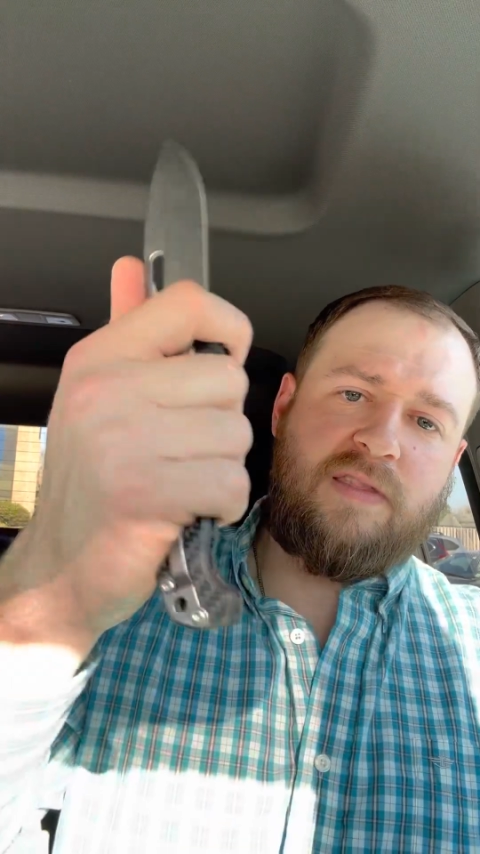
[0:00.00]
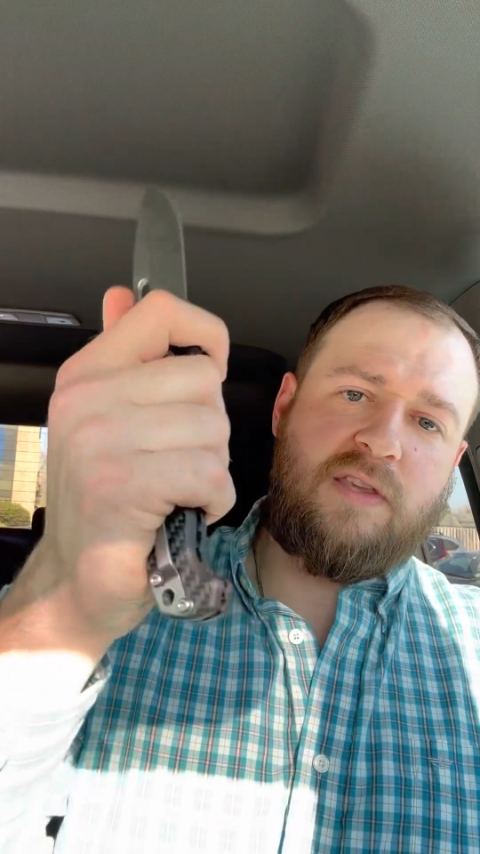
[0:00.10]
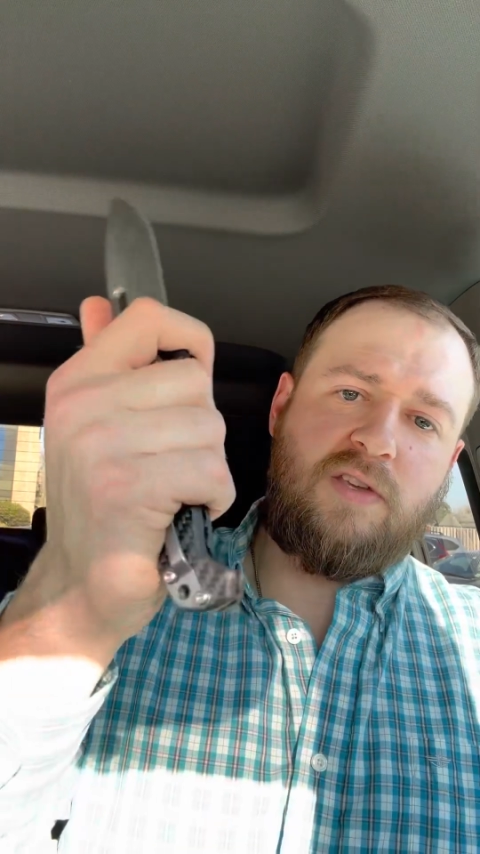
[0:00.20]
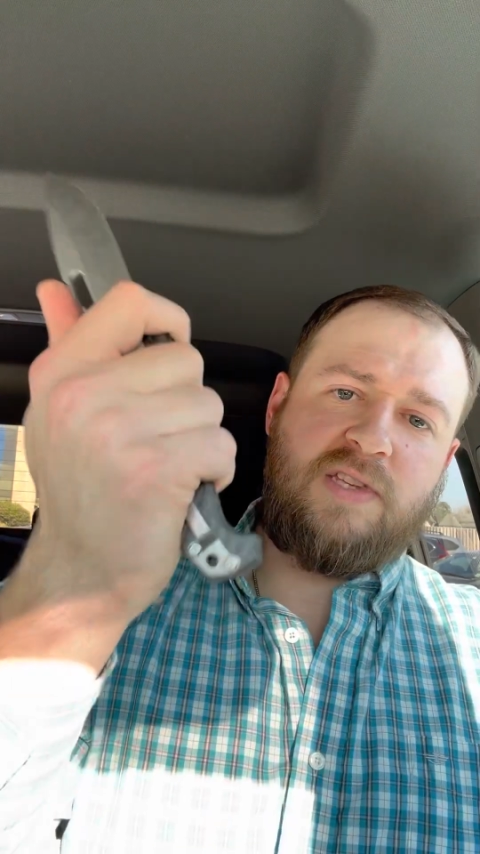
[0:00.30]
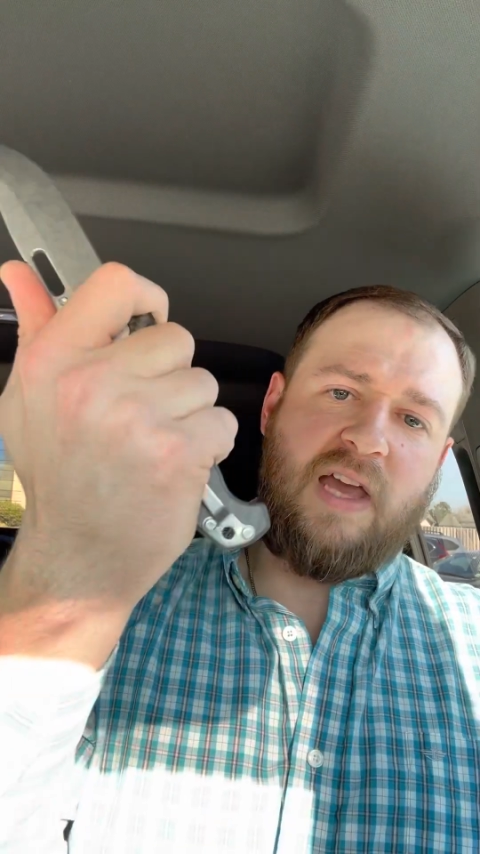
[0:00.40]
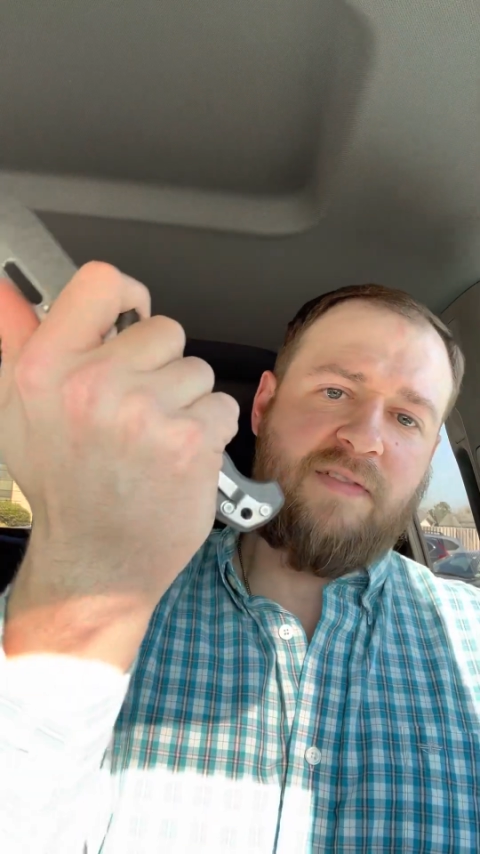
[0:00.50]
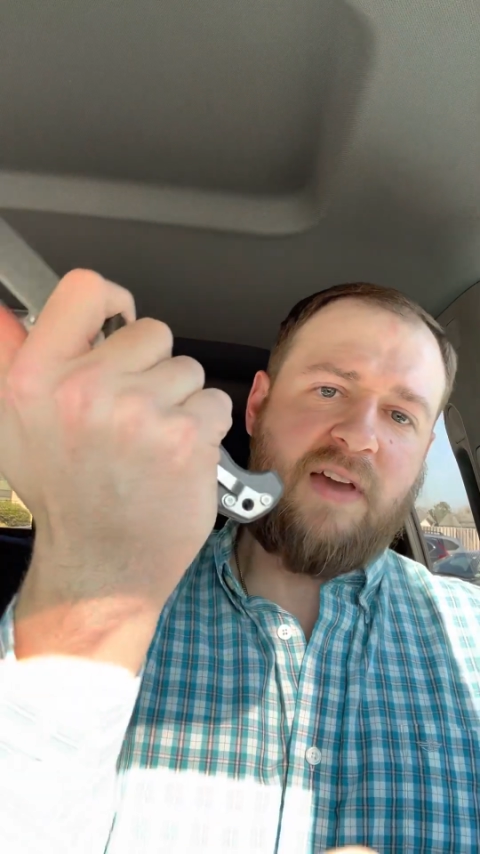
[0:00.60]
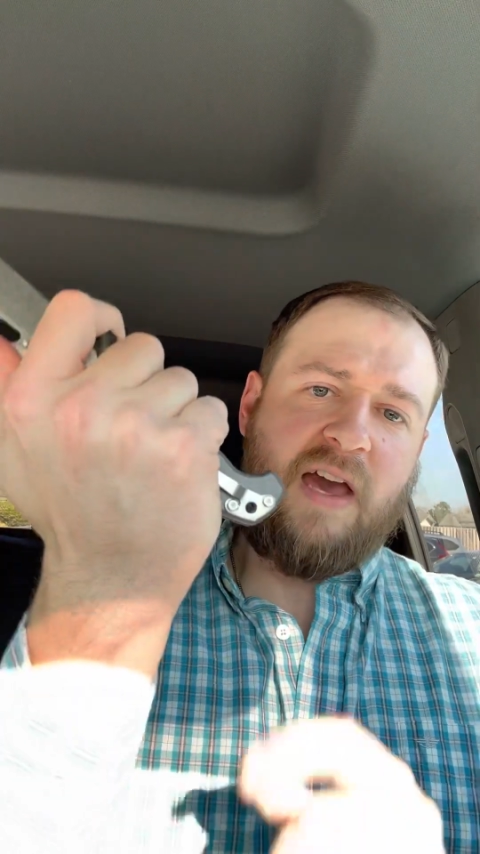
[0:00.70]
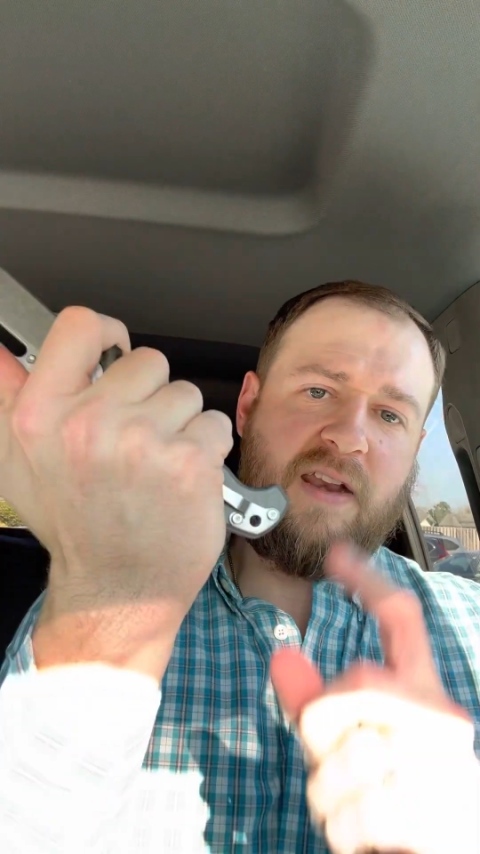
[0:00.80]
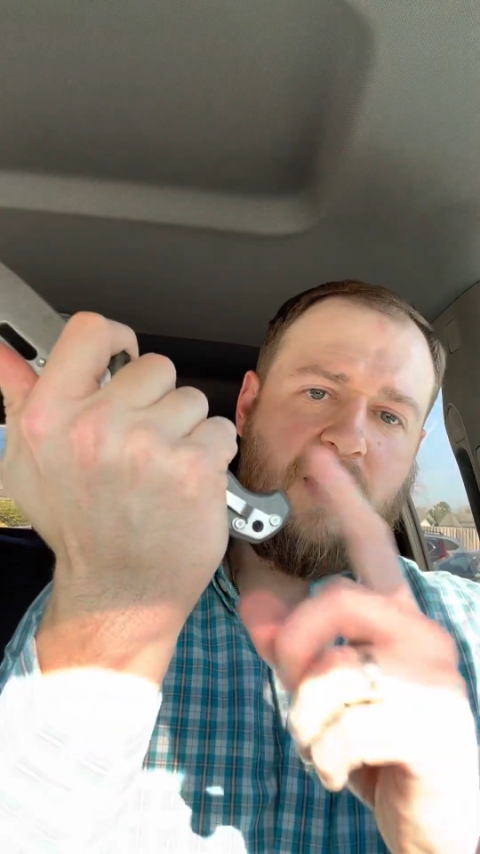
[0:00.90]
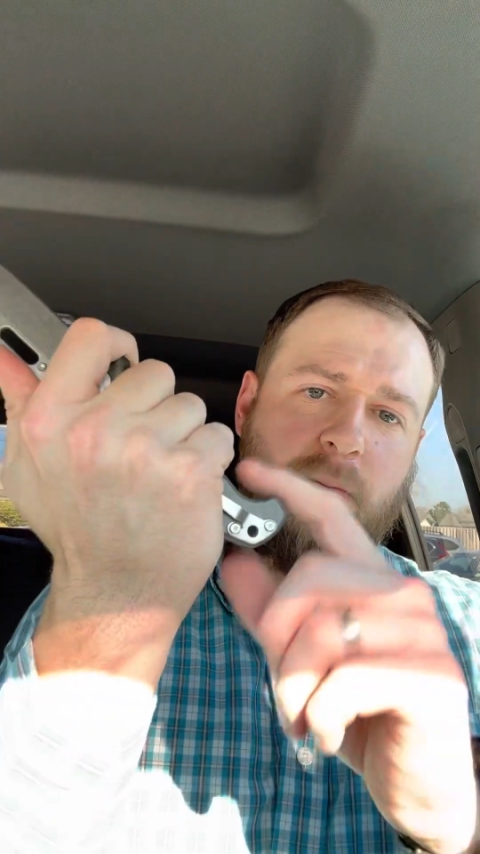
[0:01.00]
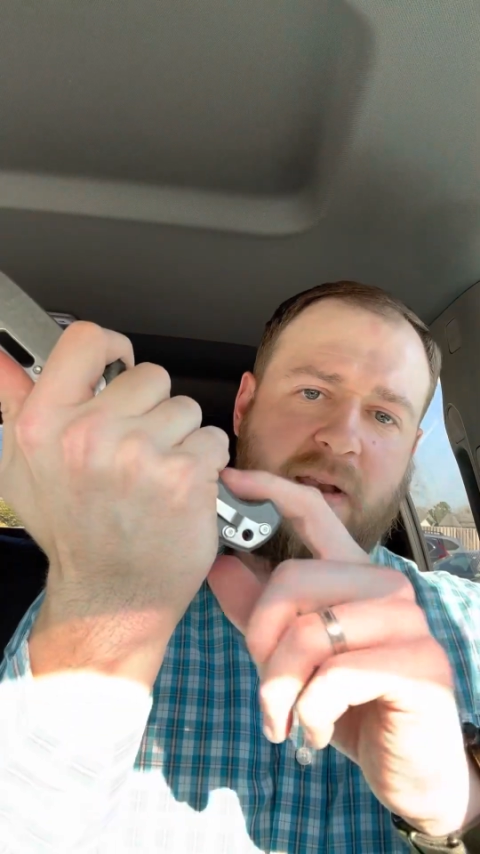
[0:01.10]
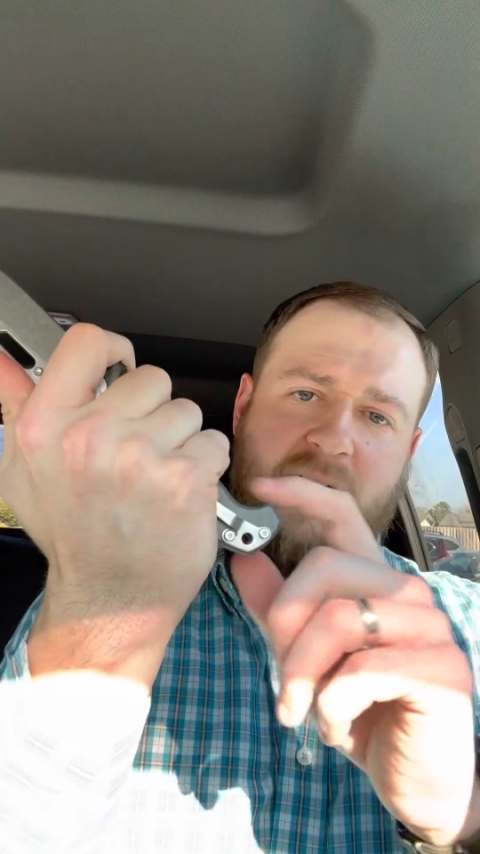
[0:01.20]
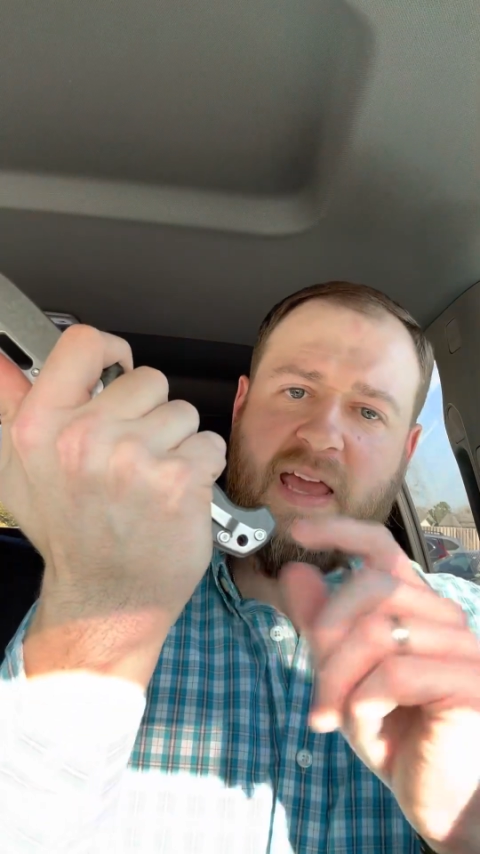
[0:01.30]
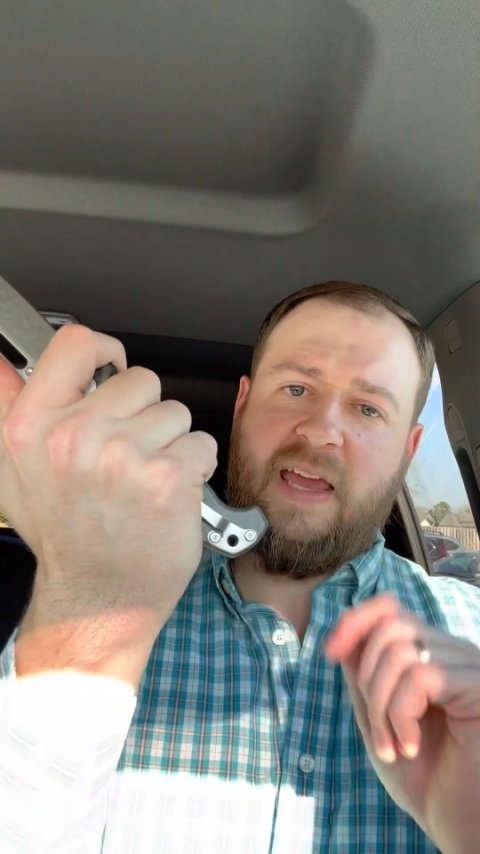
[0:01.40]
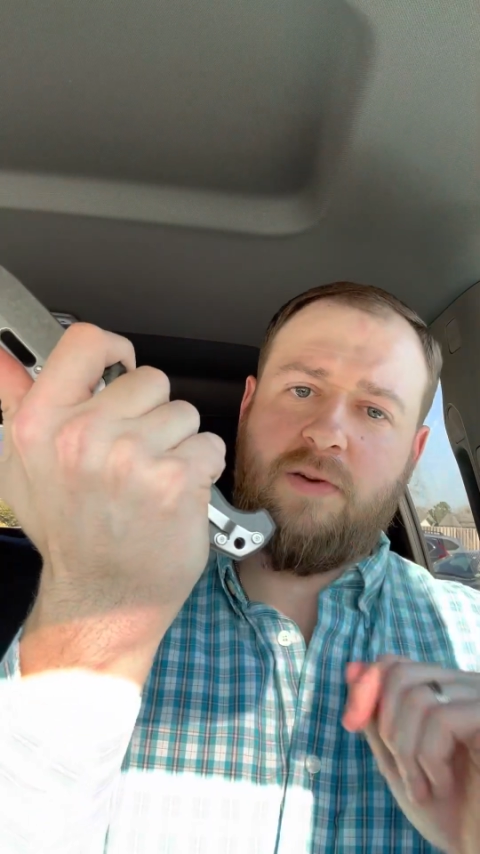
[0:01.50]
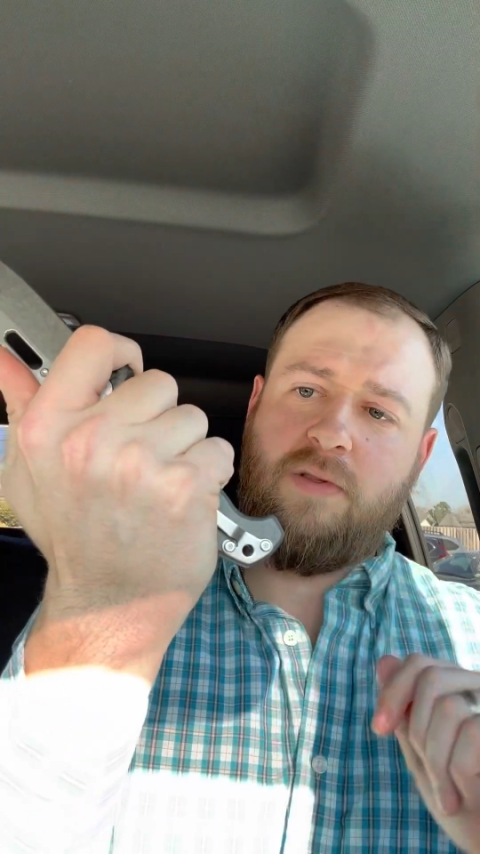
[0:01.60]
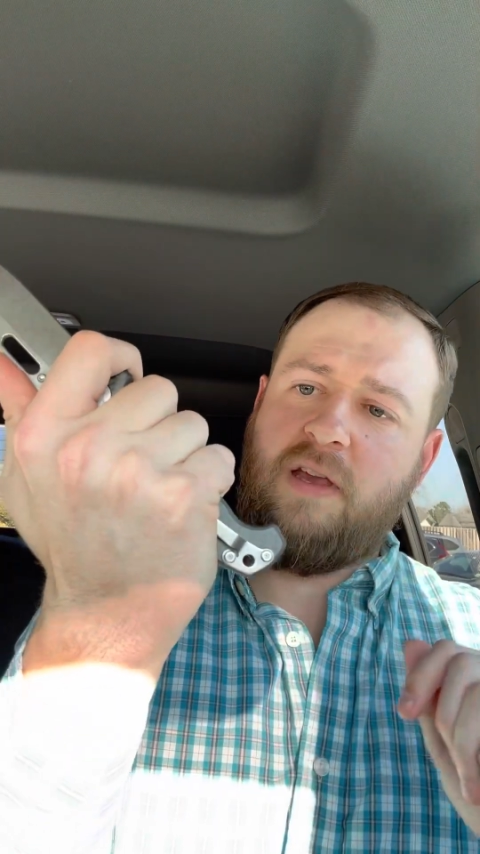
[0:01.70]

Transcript: You see, I've got a good bit of handle